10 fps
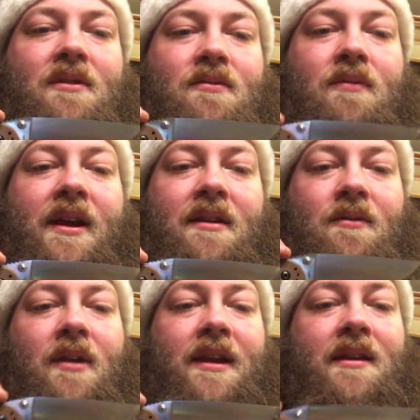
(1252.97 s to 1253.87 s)

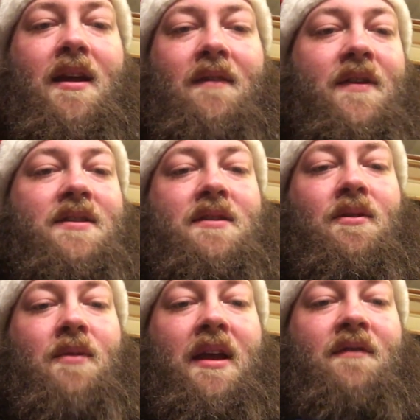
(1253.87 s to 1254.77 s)
great knife. This is
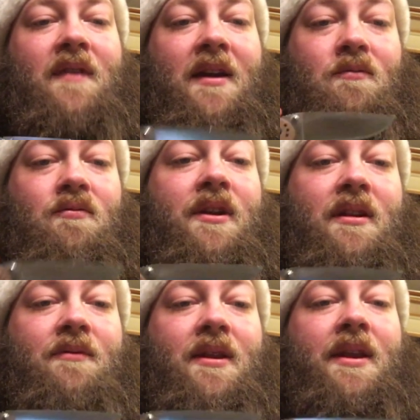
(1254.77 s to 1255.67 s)
the knife that
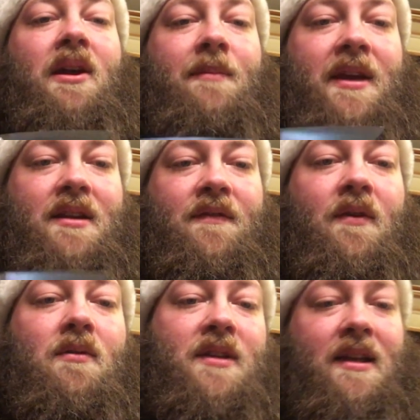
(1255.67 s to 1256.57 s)
really got me into
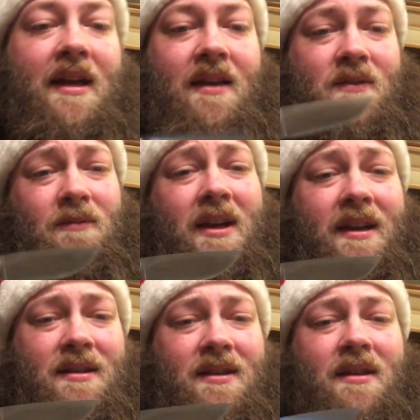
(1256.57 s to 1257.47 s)
folding knives
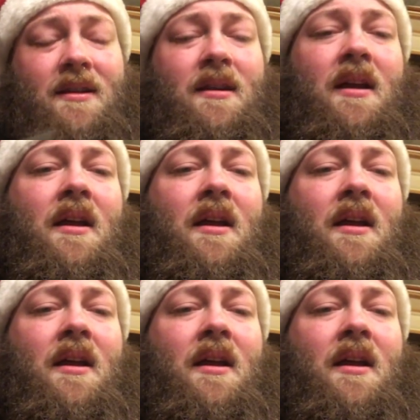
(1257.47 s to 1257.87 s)
prior to the